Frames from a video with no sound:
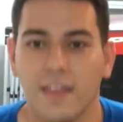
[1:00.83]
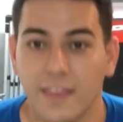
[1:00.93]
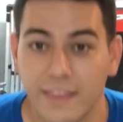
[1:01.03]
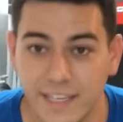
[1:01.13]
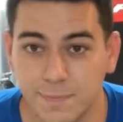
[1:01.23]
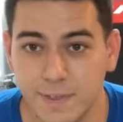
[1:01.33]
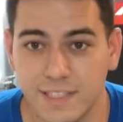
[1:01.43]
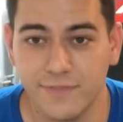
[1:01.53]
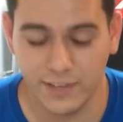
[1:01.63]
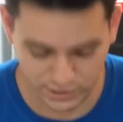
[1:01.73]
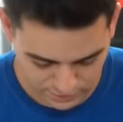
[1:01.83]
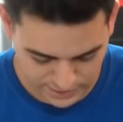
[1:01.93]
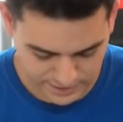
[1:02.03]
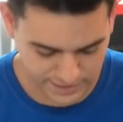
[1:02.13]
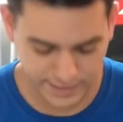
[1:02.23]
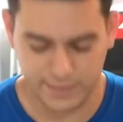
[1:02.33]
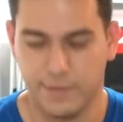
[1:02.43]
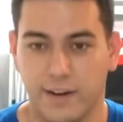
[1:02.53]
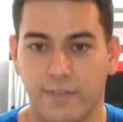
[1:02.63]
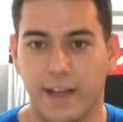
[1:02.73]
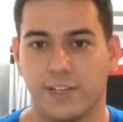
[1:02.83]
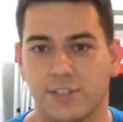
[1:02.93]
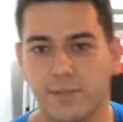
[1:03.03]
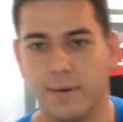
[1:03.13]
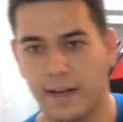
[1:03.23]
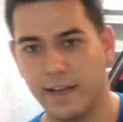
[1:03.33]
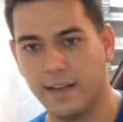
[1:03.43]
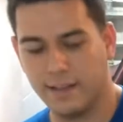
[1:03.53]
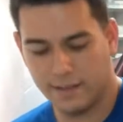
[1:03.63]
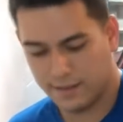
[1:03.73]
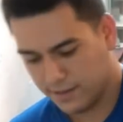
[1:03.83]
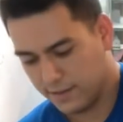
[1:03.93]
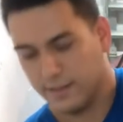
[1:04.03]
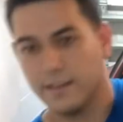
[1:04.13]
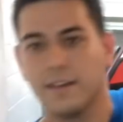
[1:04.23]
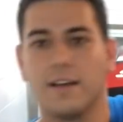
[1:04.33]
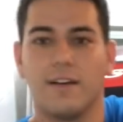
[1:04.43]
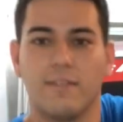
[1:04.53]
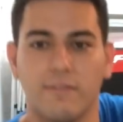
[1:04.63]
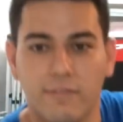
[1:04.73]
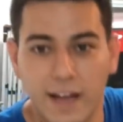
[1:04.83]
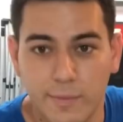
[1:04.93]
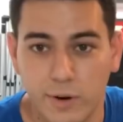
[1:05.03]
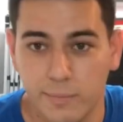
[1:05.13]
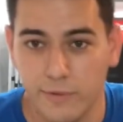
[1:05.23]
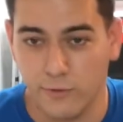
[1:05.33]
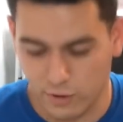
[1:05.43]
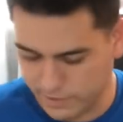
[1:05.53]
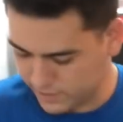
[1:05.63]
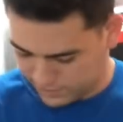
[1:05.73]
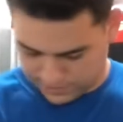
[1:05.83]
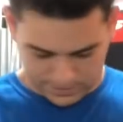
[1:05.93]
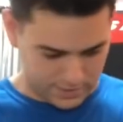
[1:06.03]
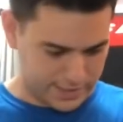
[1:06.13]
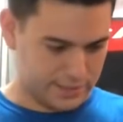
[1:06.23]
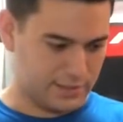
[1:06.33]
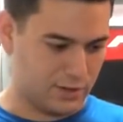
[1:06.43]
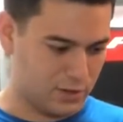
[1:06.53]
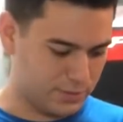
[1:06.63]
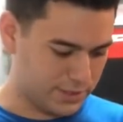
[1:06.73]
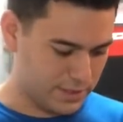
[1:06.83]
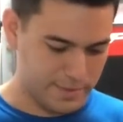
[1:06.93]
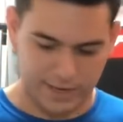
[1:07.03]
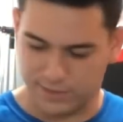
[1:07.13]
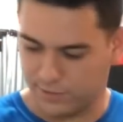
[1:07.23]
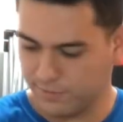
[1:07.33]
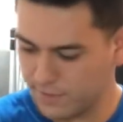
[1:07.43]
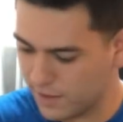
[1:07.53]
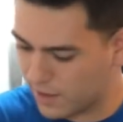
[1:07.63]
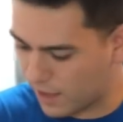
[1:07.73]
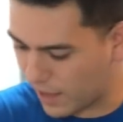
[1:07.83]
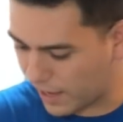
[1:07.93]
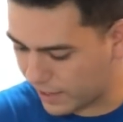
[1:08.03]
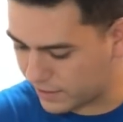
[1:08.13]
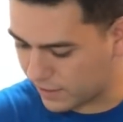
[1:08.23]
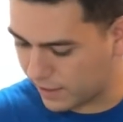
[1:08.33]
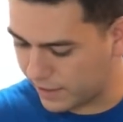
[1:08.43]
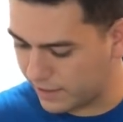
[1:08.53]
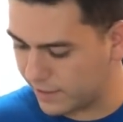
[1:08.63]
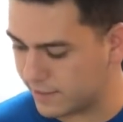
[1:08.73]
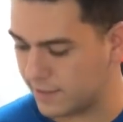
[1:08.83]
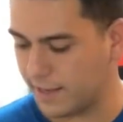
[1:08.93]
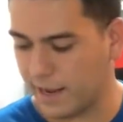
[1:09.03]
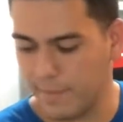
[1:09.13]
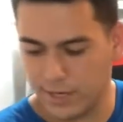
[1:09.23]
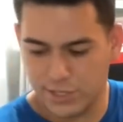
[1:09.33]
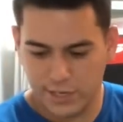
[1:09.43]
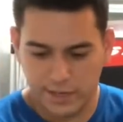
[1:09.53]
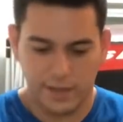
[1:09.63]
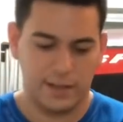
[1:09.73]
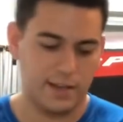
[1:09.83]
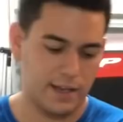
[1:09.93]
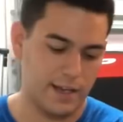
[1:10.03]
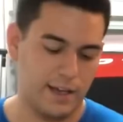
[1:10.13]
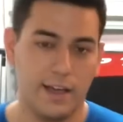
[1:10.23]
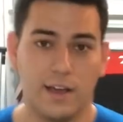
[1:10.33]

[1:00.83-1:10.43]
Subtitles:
This specific unit is manufactured by Vibrant Performance. Oh, I guess the logo was on the back too. And it is, like I mentioned, a